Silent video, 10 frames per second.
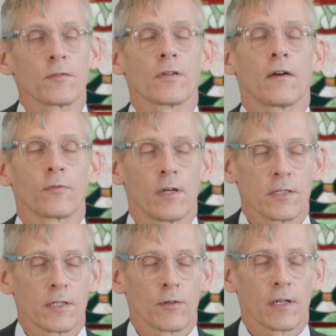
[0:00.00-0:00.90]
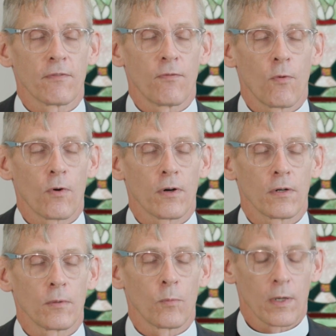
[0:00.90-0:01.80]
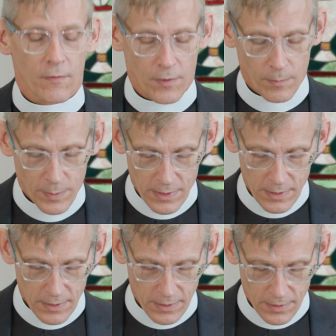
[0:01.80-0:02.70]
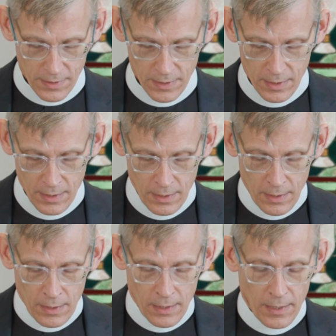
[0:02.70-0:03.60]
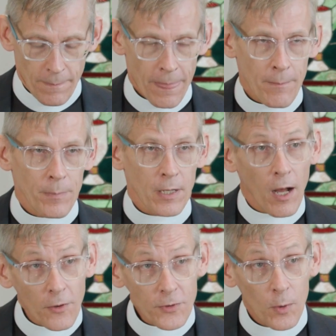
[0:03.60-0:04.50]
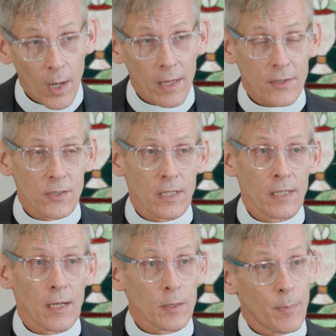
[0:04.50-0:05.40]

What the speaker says: of software engineering for one of their businesses. But also while at GE, I was